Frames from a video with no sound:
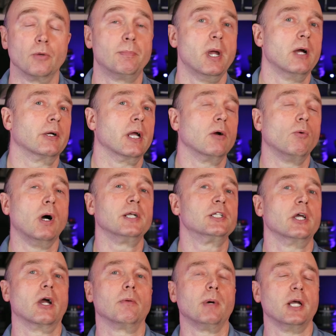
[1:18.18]
The Pergear
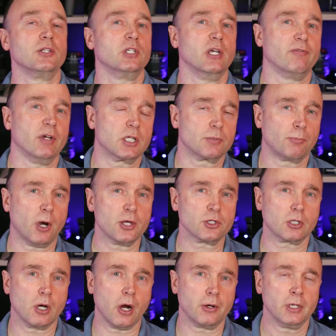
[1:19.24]
1TB CFexpress
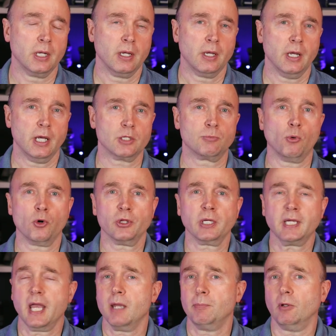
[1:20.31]
card is more than
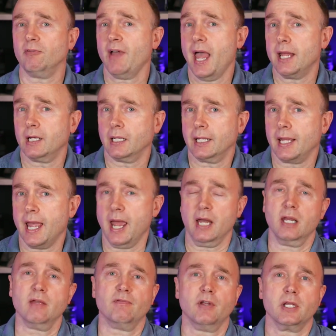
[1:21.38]
capable of handling
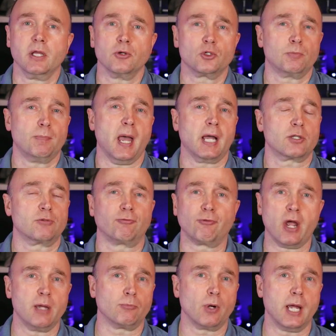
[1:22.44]
any video specs,
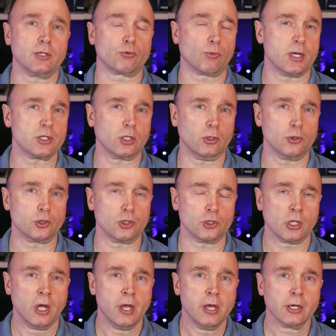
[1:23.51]
frame rates,
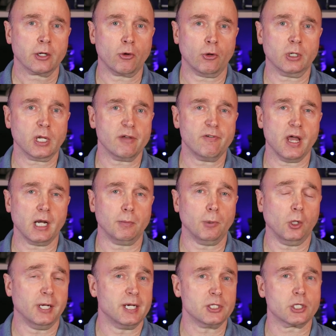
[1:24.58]
resolutions currently
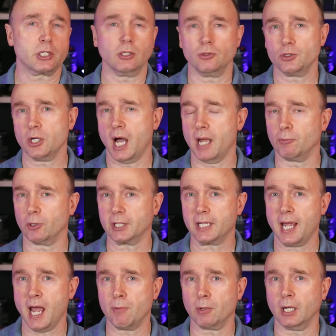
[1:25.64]
available in a stills hybrid
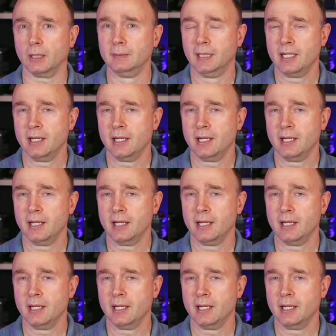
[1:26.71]
camera.